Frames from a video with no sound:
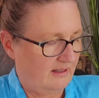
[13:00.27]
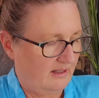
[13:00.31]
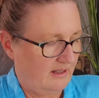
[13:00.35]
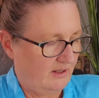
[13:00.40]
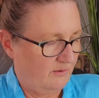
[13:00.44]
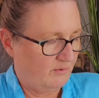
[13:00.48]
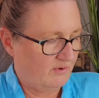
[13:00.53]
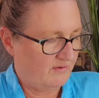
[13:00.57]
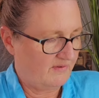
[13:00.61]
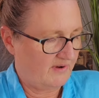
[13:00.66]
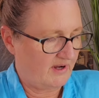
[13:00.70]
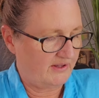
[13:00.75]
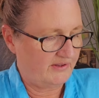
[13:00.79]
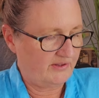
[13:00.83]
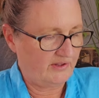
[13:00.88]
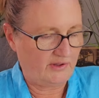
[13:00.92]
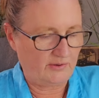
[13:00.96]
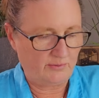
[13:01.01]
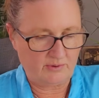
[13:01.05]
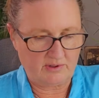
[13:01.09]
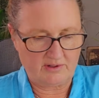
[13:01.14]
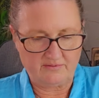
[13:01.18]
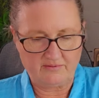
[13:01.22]
We've got the
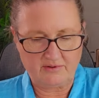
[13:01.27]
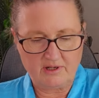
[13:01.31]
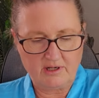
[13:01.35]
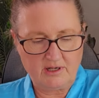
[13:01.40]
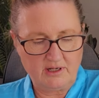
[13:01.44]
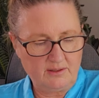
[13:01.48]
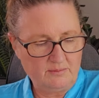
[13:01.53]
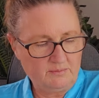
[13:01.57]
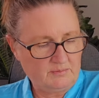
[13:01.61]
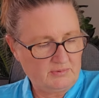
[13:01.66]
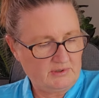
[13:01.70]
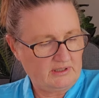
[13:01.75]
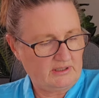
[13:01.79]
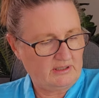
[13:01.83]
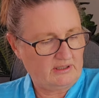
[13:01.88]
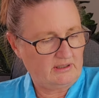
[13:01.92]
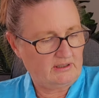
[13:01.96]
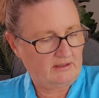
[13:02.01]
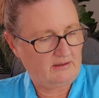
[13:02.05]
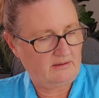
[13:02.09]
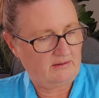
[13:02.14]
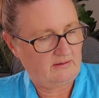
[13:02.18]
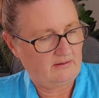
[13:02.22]
3 of
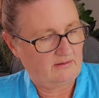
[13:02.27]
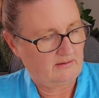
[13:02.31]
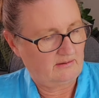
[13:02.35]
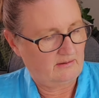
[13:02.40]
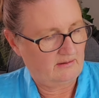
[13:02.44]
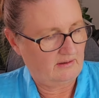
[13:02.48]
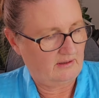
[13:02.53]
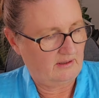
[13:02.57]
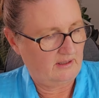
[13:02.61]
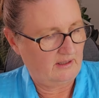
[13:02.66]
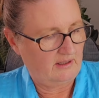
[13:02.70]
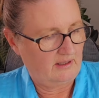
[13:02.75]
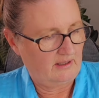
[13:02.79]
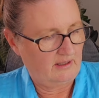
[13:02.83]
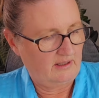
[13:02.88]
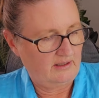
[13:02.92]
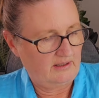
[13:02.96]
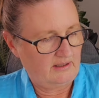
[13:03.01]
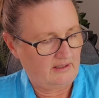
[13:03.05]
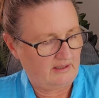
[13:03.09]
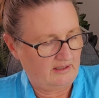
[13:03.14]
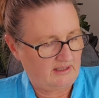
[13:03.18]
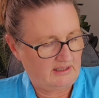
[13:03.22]
Cups,
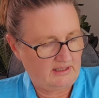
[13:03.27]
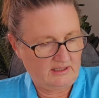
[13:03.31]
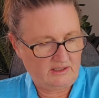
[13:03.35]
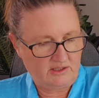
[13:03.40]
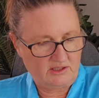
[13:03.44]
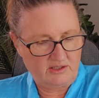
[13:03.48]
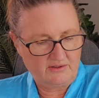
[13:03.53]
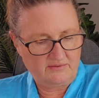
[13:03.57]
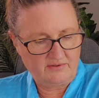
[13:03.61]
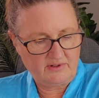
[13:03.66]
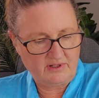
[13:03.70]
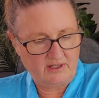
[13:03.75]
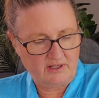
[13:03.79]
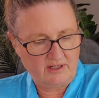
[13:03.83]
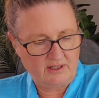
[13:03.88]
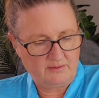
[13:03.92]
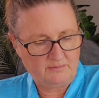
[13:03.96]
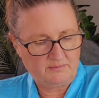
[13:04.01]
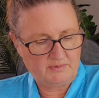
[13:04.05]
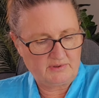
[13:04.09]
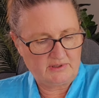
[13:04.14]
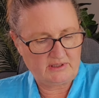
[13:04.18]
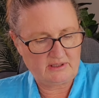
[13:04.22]
the 6 of
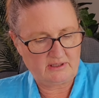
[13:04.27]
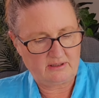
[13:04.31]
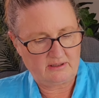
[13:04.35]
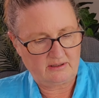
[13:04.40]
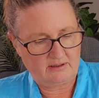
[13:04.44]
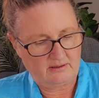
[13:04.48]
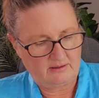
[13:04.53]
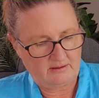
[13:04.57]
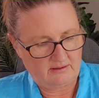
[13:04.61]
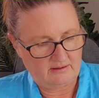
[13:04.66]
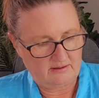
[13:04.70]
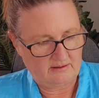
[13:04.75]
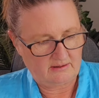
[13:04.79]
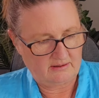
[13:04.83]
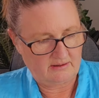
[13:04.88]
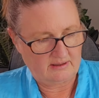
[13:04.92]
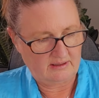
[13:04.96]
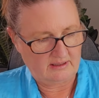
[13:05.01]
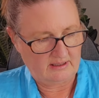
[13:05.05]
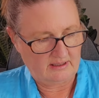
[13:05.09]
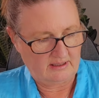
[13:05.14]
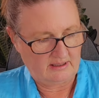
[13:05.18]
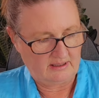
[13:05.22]
Cups,
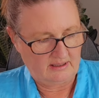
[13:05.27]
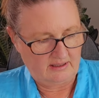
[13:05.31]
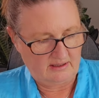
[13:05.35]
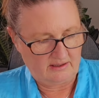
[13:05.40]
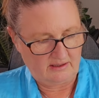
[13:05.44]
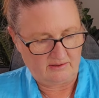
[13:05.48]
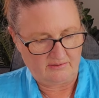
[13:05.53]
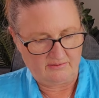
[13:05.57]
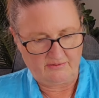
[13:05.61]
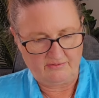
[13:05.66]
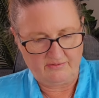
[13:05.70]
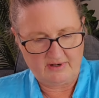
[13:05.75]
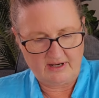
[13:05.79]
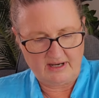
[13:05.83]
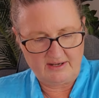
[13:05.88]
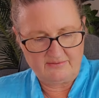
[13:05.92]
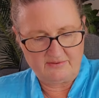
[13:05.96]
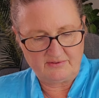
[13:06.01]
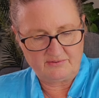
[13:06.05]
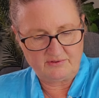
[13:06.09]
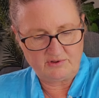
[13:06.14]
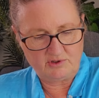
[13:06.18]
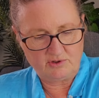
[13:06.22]
the 5
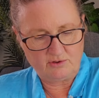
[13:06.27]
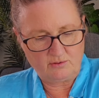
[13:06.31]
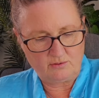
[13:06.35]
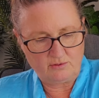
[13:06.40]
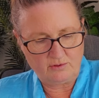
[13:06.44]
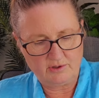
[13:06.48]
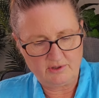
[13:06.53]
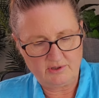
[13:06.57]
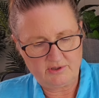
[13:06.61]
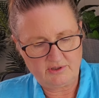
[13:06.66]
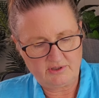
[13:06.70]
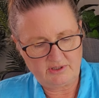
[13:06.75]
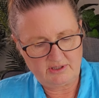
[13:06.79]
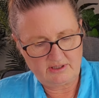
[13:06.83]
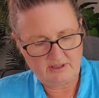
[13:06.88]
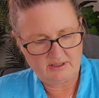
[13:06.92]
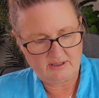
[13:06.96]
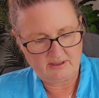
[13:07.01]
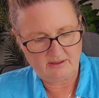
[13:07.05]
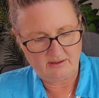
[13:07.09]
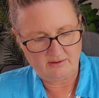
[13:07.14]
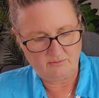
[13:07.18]
of Swords.